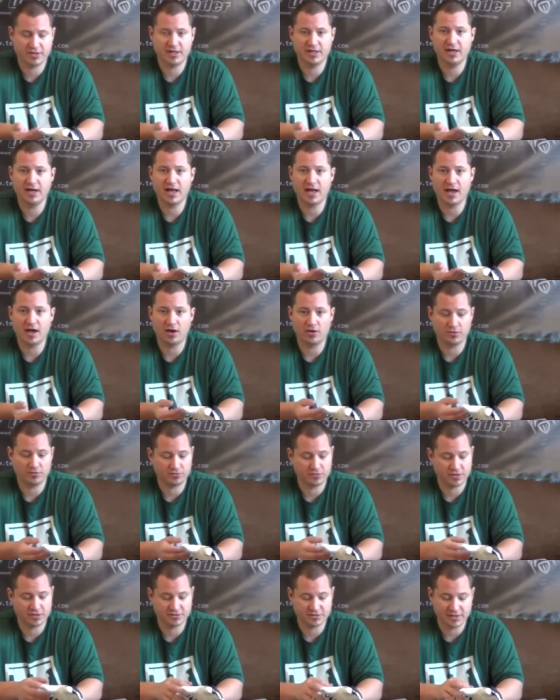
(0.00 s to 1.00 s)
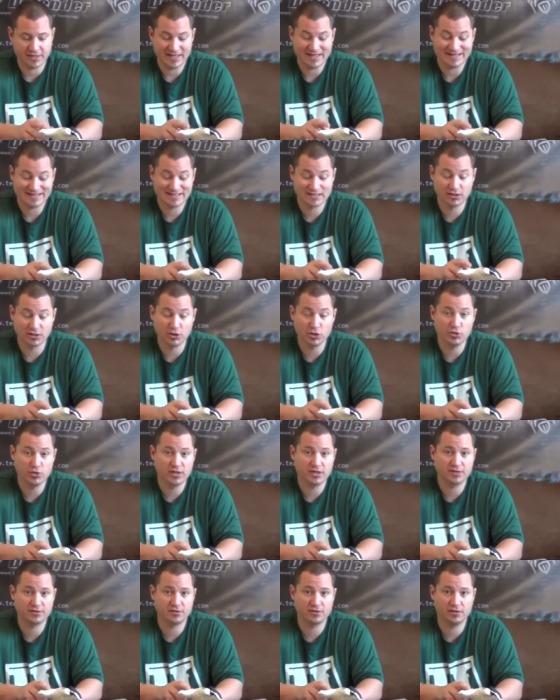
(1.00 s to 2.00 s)
get it out because it is glued
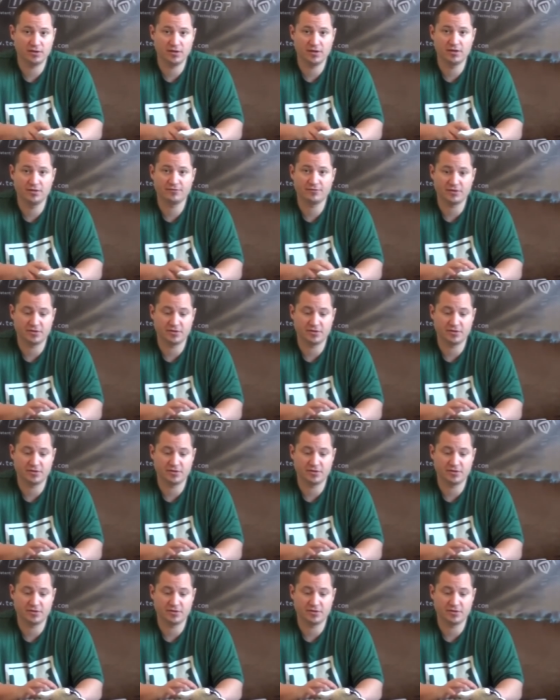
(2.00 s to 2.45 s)
into the glove